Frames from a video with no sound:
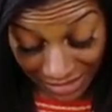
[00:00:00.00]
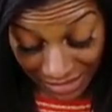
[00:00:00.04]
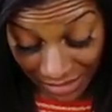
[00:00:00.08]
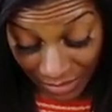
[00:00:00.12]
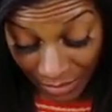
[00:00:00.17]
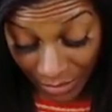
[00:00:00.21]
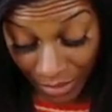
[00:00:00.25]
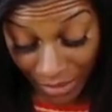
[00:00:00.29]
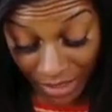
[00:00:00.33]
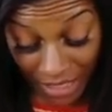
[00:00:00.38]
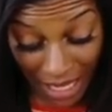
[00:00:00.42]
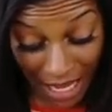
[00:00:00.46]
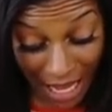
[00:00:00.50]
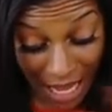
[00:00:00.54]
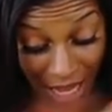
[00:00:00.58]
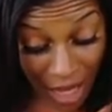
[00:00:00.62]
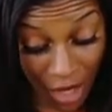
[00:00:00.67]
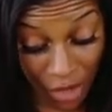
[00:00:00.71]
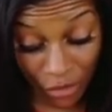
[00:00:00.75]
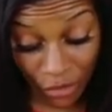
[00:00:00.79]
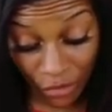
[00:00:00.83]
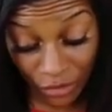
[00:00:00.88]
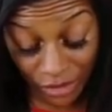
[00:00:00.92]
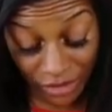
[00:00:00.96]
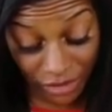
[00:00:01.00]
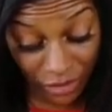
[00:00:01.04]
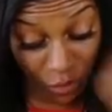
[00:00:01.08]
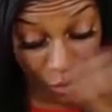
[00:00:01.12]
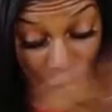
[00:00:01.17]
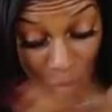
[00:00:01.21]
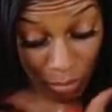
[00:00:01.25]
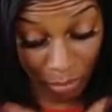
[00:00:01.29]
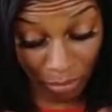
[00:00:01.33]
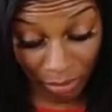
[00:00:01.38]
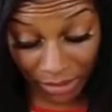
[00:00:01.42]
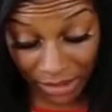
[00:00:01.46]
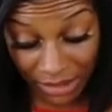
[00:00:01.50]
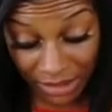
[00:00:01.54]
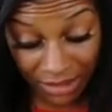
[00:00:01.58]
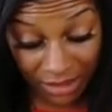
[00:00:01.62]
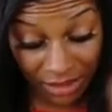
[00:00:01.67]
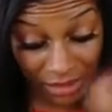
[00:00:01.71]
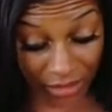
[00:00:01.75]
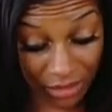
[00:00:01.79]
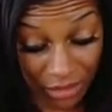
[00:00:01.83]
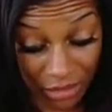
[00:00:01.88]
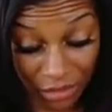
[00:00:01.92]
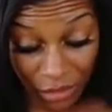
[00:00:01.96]
But I don't know, this whole
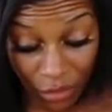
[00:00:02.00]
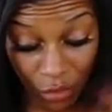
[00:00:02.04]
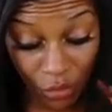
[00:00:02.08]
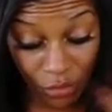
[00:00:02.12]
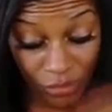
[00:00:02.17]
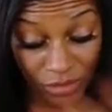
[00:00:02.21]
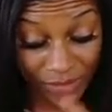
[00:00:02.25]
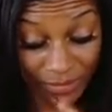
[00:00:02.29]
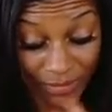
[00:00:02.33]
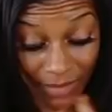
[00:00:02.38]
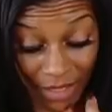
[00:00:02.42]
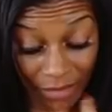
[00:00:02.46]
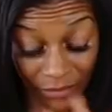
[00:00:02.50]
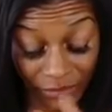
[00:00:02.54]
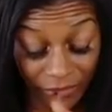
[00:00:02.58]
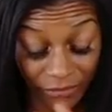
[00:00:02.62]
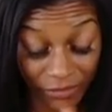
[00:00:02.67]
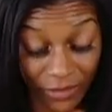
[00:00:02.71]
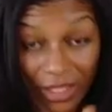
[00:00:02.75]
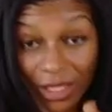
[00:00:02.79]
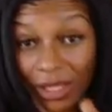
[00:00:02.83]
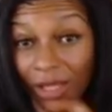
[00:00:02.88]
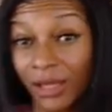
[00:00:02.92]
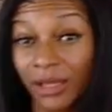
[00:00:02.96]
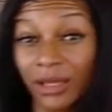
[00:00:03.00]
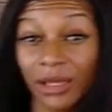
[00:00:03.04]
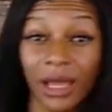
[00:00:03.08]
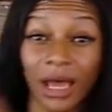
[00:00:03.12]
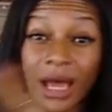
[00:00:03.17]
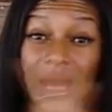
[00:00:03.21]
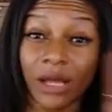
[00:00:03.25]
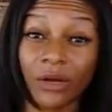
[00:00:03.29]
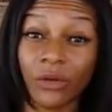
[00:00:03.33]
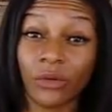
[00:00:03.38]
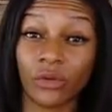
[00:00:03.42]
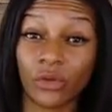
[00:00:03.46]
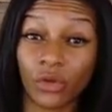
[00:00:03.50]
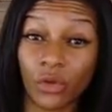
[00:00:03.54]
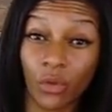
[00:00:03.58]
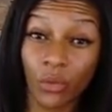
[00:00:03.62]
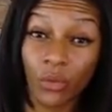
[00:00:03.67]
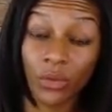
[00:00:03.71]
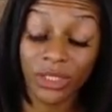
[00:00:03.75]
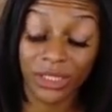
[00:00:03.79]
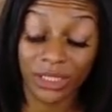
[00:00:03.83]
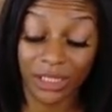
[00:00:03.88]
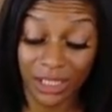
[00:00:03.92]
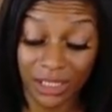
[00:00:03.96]
blood, nose, mouth thing, I don't know
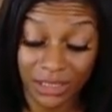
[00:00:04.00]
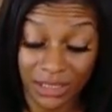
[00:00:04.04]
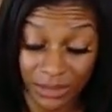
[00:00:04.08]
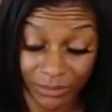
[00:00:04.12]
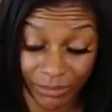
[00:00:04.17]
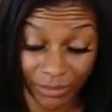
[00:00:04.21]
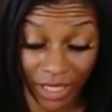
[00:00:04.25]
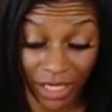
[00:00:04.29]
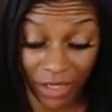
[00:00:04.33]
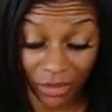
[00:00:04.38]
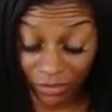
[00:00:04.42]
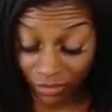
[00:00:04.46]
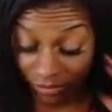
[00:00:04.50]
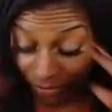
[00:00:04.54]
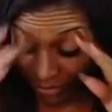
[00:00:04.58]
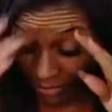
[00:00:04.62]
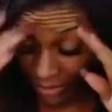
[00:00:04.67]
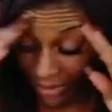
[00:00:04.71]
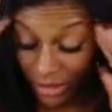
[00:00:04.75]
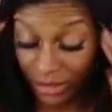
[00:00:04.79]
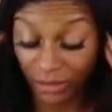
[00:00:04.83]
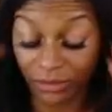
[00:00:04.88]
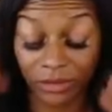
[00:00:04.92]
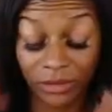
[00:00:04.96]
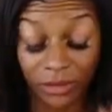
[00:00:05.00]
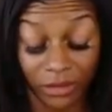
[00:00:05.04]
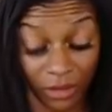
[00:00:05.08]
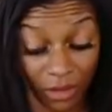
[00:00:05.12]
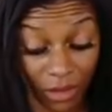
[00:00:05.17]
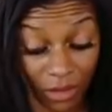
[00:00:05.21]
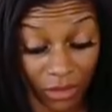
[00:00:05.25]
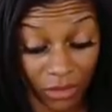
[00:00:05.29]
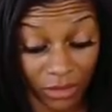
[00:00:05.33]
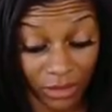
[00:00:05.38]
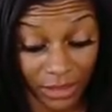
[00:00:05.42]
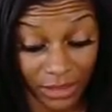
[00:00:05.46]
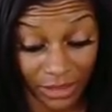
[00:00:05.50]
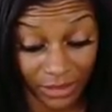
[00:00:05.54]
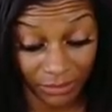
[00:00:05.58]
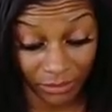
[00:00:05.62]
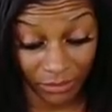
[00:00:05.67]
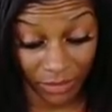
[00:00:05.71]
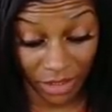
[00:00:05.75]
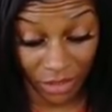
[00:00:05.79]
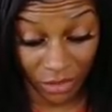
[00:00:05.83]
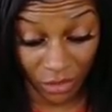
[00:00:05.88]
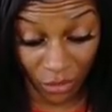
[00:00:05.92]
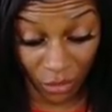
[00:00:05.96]
what that's about, but y'all let
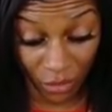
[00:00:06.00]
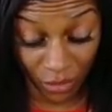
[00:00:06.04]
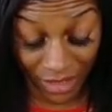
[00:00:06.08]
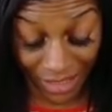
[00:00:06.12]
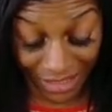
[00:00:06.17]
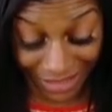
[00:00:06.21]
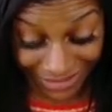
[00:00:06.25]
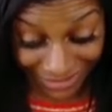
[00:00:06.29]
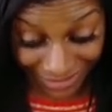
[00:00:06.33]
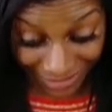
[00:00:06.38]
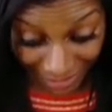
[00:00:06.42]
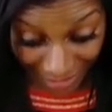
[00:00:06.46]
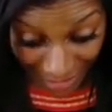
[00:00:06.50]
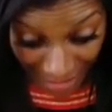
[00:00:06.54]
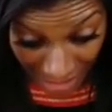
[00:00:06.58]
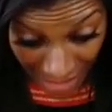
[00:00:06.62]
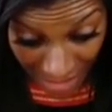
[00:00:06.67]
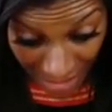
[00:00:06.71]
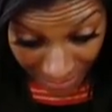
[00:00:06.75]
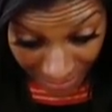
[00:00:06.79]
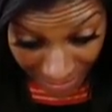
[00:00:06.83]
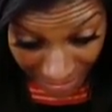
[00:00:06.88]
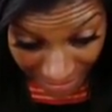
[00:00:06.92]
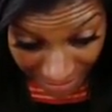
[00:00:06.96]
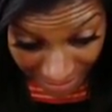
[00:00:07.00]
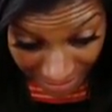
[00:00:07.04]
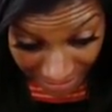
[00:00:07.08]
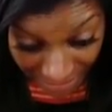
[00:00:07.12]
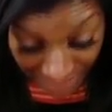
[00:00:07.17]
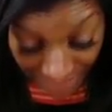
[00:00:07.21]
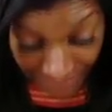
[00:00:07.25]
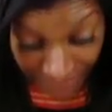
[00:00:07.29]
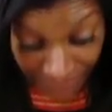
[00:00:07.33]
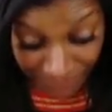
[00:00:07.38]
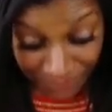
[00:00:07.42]
me know in the comments.